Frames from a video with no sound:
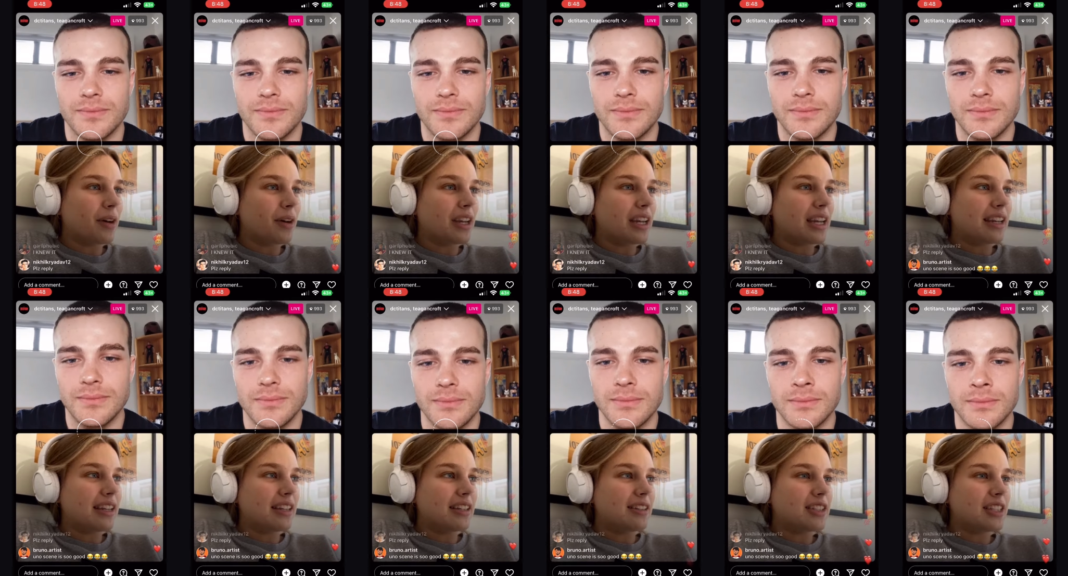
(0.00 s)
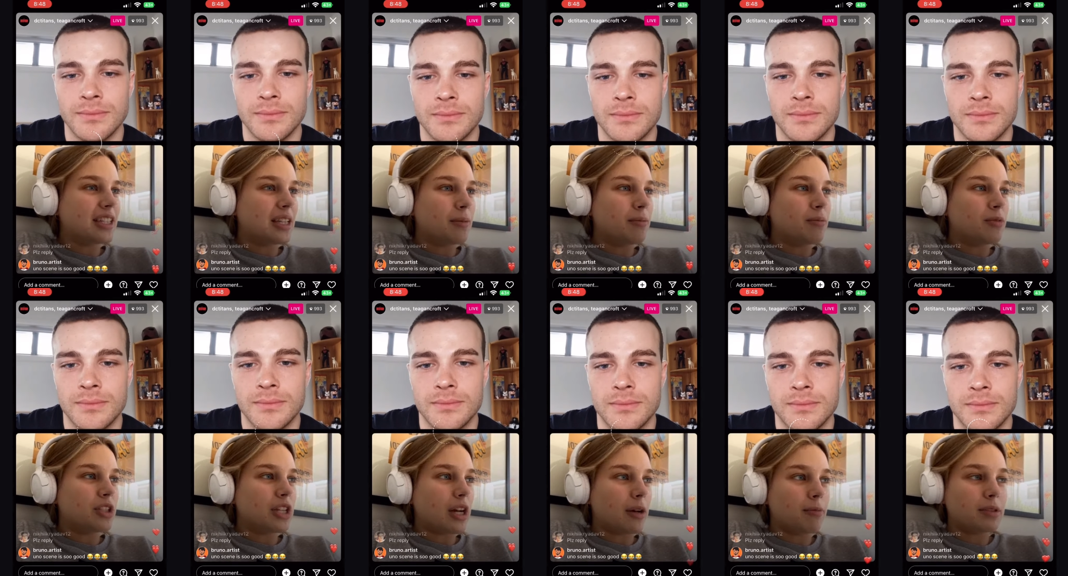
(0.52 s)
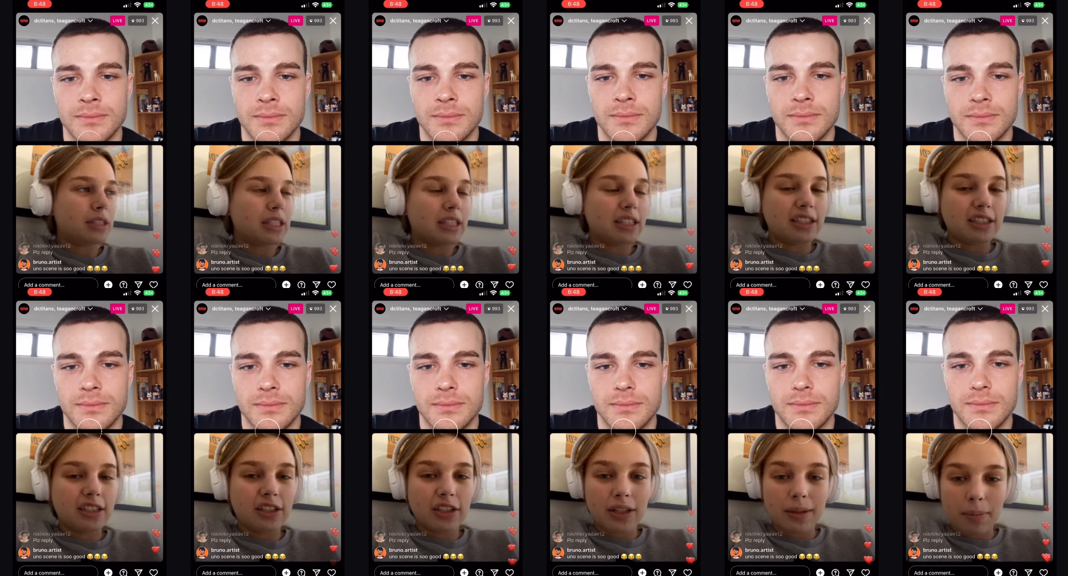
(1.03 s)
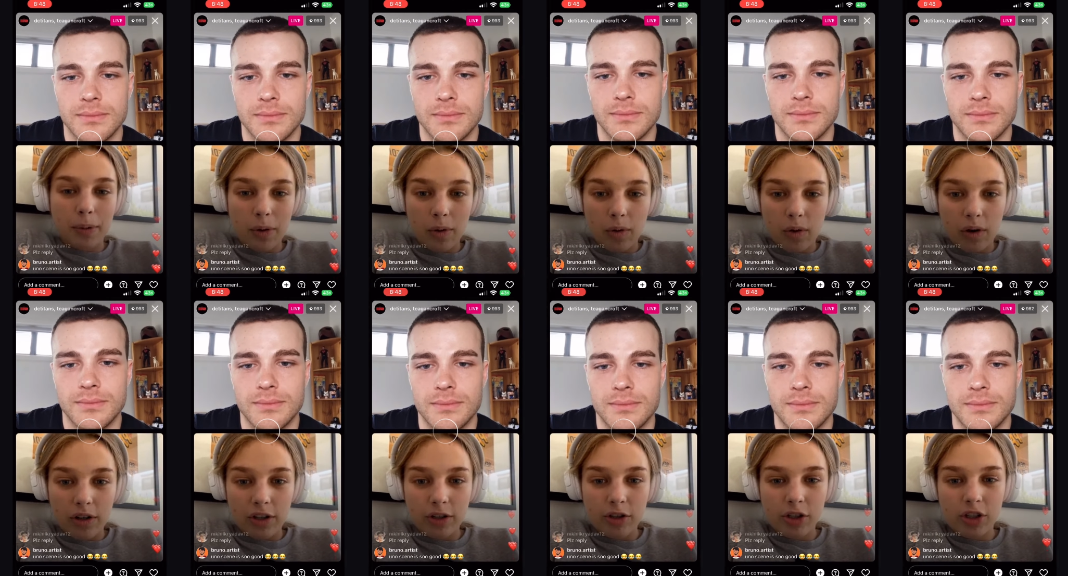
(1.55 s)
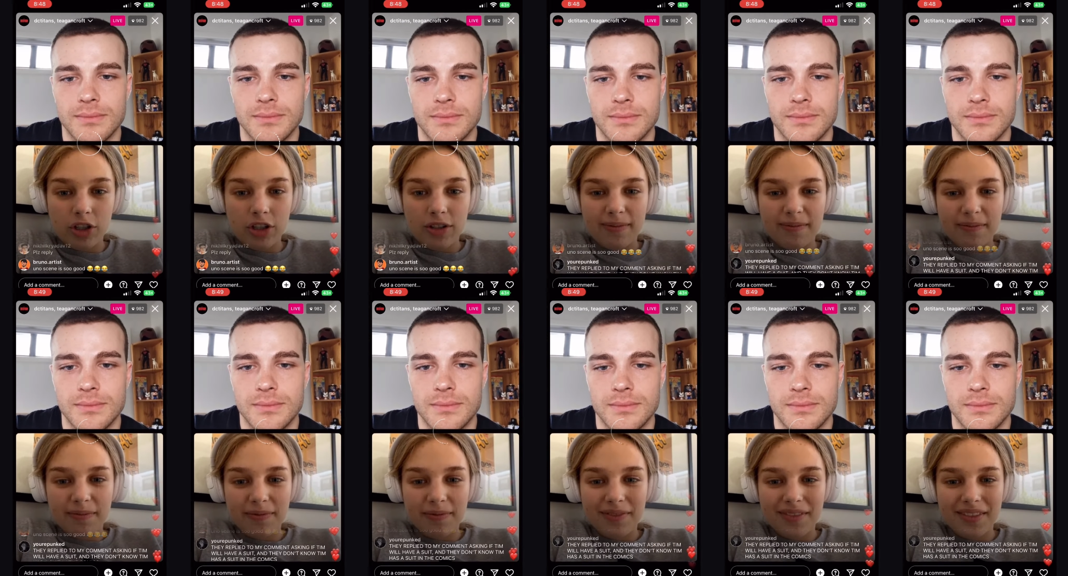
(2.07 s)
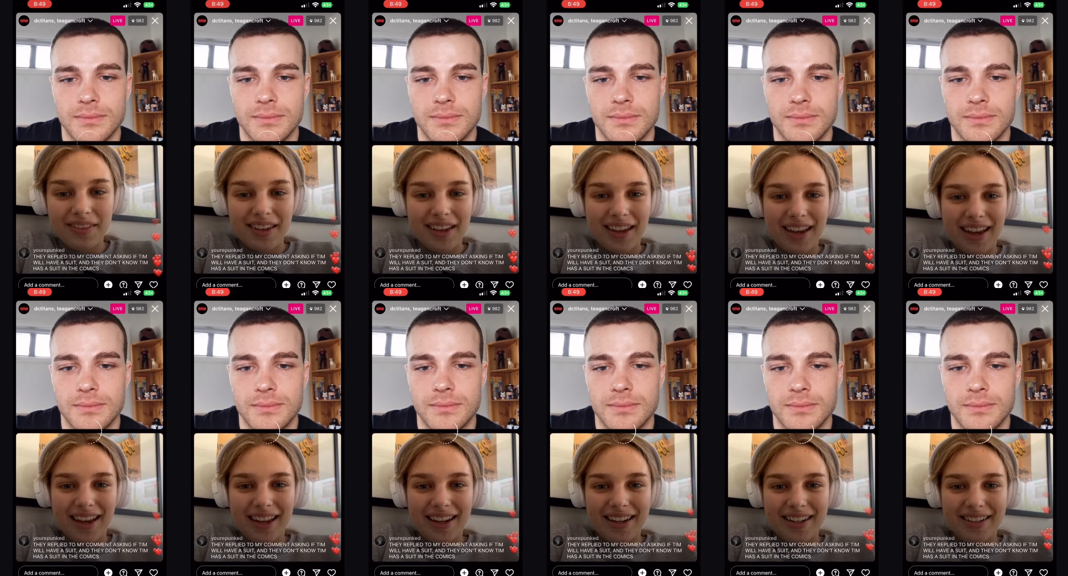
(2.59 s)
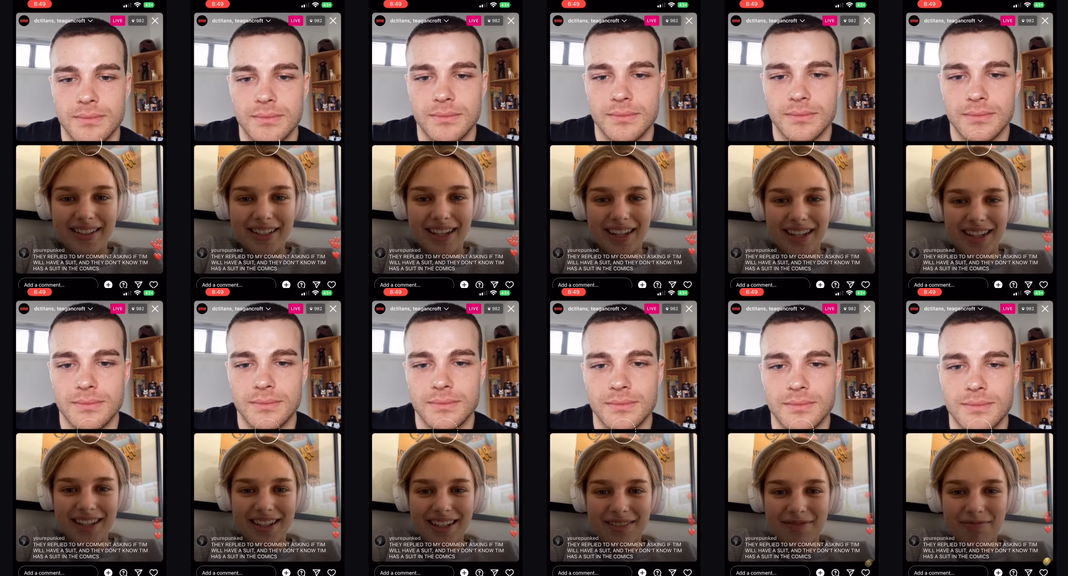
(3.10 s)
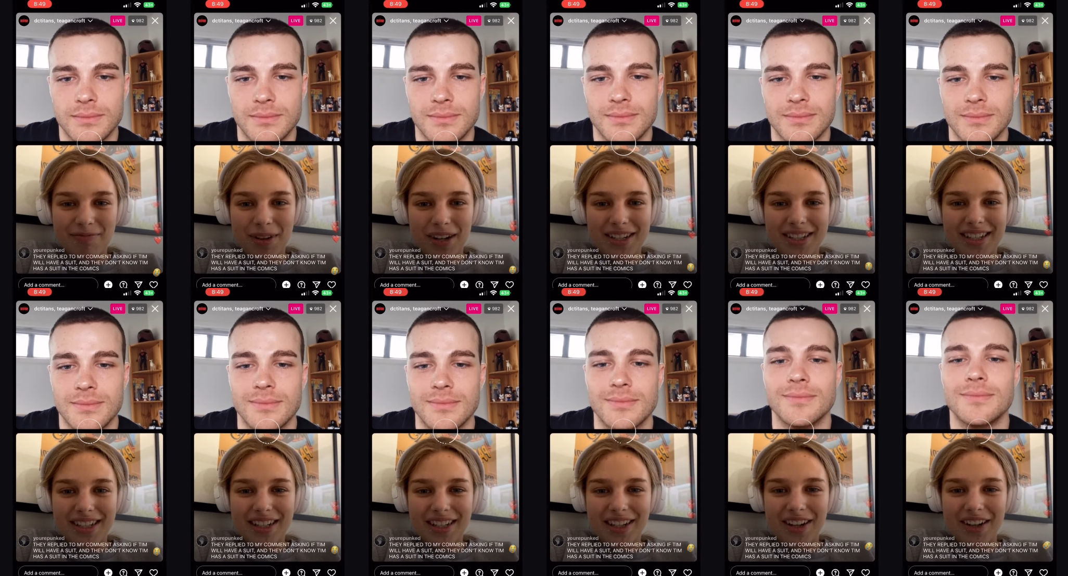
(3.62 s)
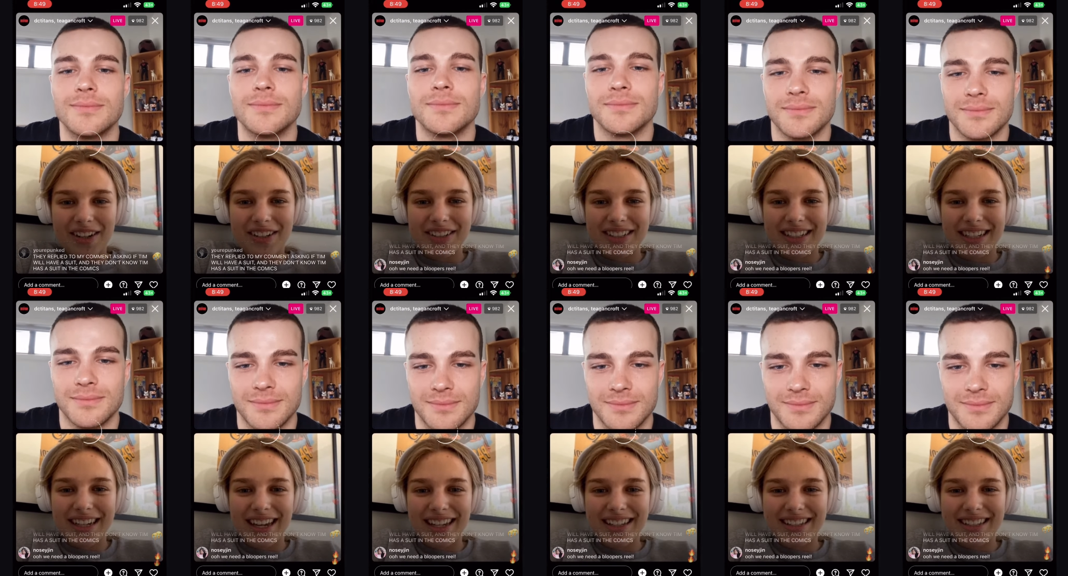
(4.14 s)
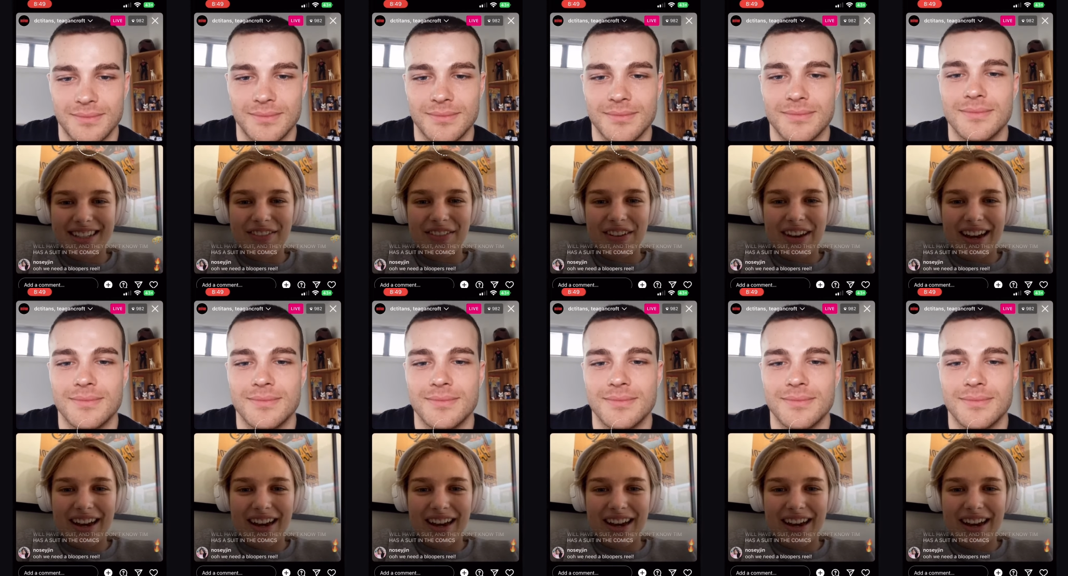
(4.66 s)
Speaker 1: was uh, when Tim jumps into the Porsche and uh, Brenton goes and